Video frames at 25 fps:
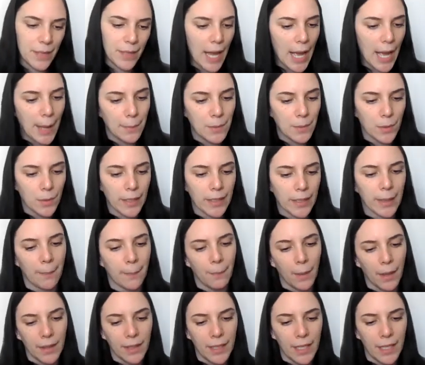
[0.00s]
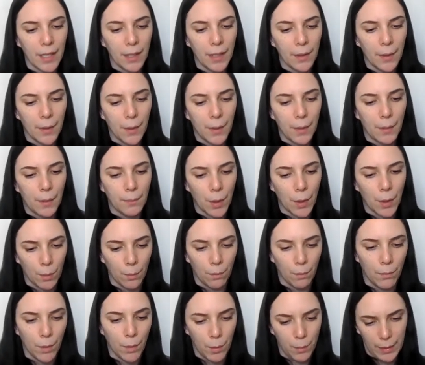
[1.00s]
I'm doing a monkey
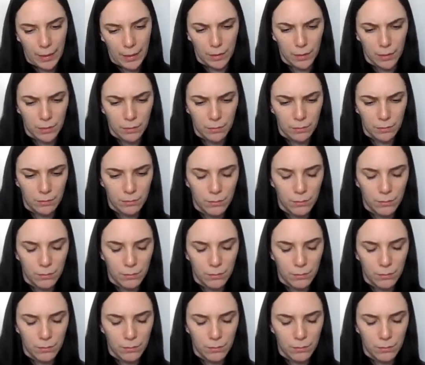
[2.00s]
mobile.